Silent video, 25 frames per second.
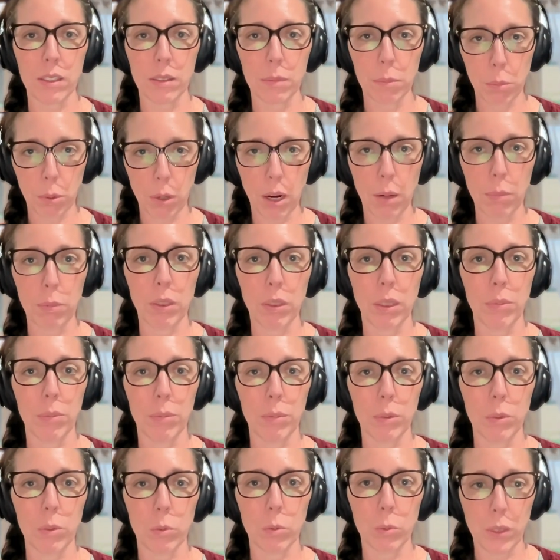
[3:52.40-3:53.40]

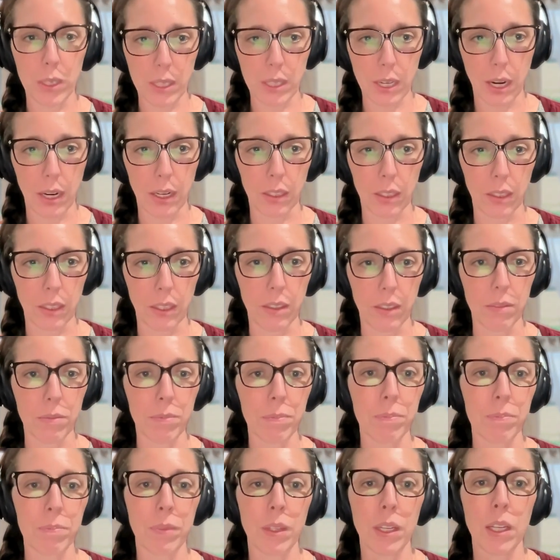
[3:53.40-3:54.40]
problem recycling.
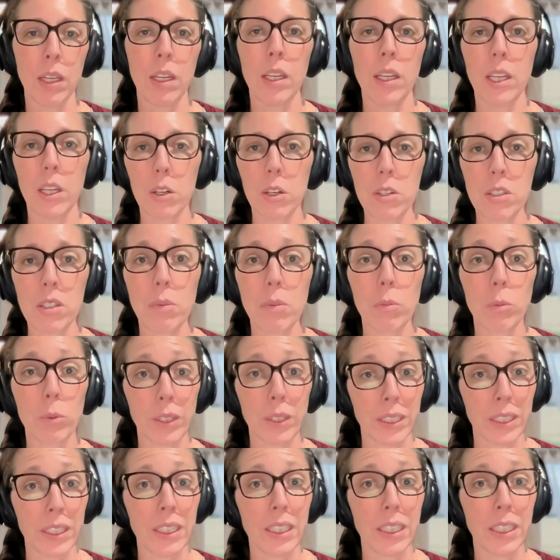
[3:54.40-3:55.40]
Here's some
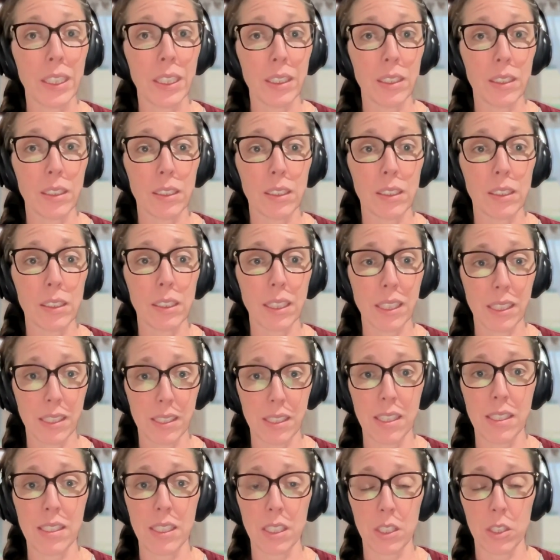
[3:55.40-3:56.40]
really
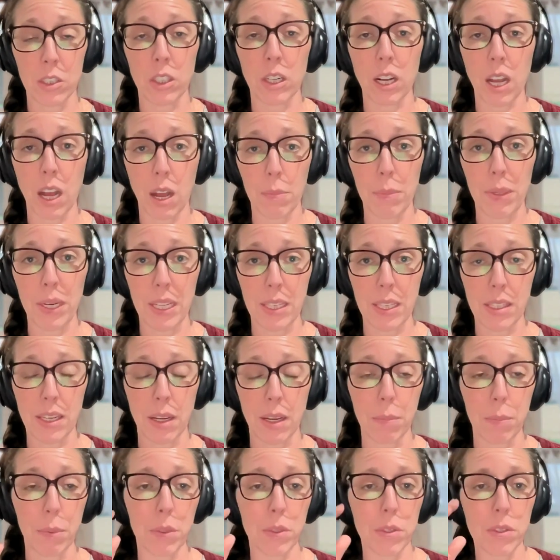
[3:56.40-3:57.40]
consistent or common
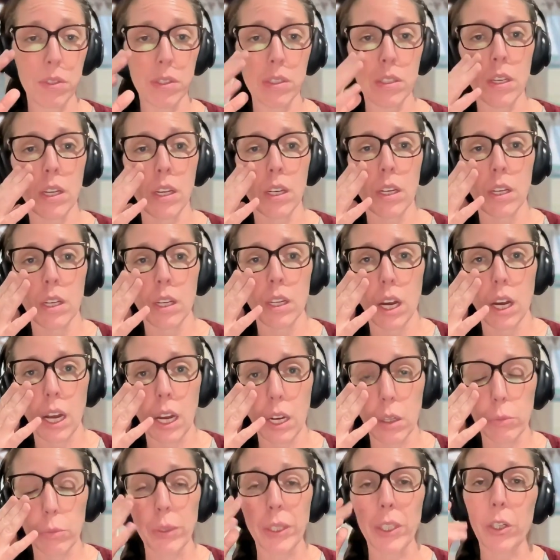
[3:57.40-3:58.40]
examples.
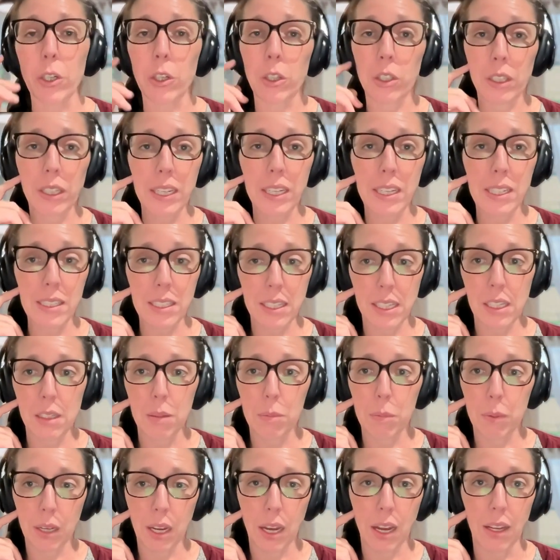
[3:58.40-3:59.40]
Recurring
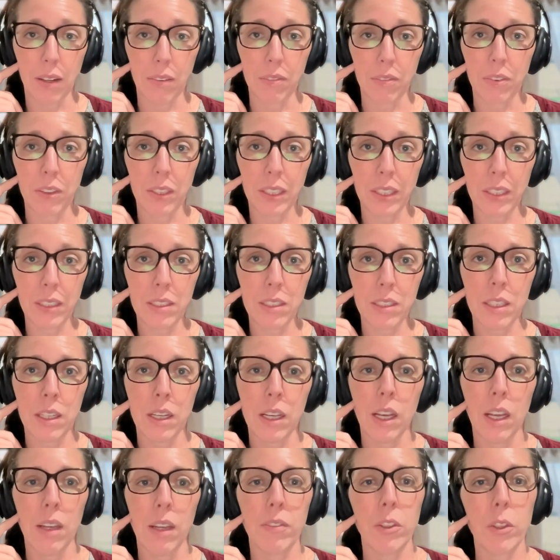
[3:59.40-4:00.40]
team conflict.
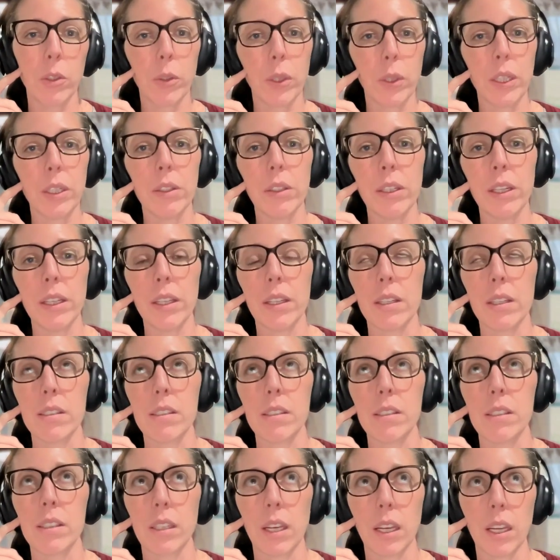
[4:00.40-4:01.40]
If you're hearing the
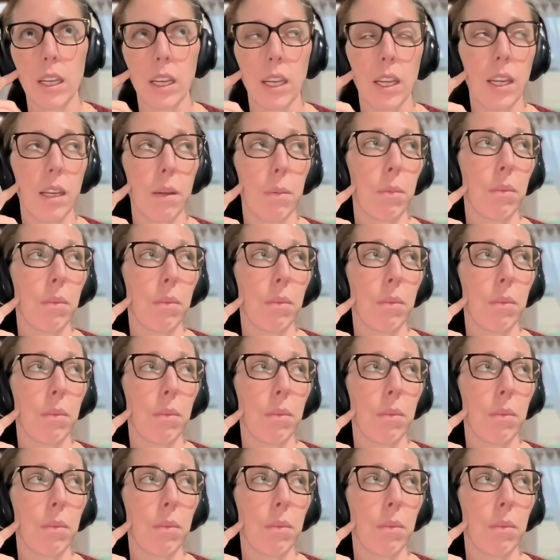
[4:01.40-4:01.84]
same